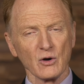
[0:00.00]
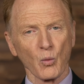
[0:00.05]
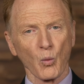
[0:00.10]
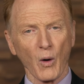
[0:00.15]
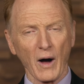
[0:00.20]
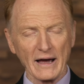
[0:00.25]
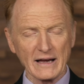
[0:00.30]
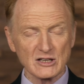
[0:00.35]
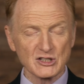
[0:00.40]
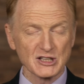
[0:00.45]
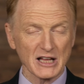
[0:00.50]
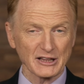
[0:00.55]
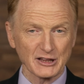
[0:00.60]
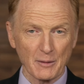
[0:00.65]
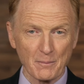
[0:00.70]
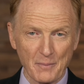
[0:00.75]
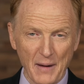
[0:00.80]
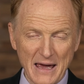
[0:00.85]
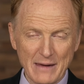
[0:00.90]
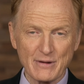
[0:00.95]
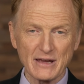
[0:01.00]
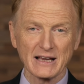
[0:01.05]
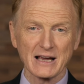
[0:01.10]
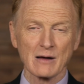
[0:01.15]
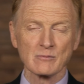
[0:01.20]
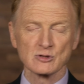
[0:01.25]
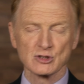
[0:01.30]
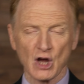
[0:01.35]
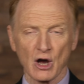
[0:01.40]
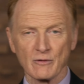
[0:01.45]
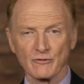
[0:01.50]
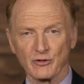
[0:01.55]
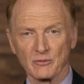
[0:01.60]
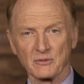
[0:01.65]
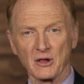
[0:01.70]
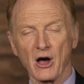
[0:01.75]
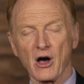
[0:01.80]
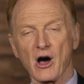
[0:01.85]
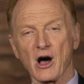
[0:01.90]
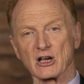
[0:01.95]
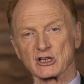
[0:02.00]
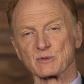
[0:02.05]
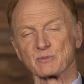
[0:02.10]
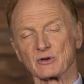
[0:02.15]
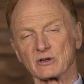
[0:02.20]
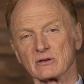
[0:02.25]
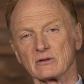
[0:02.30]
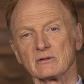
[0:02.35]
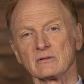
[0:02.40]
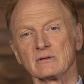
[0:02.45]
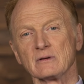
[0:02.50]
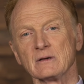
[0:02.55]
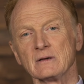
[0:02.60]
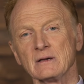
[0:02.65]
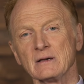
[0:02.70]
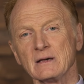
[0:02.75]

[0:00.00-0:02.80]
Why is that the baby comes home from the hospital